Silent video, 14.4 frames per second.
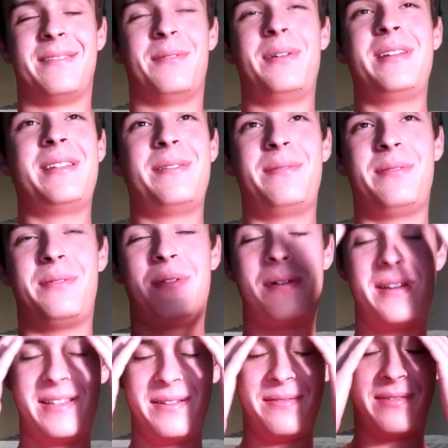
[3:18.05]
what is it
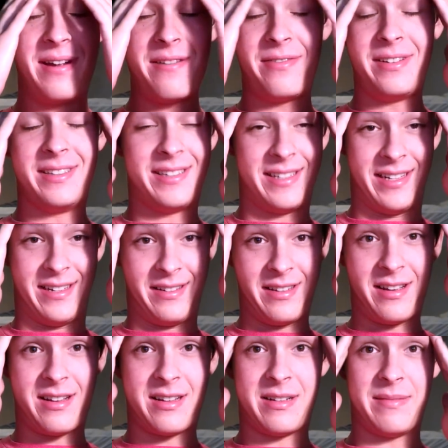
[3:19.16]

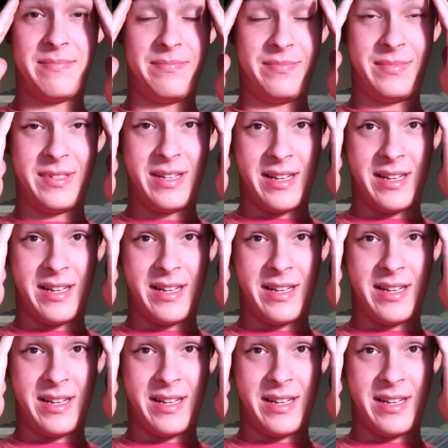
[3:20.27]
referencing?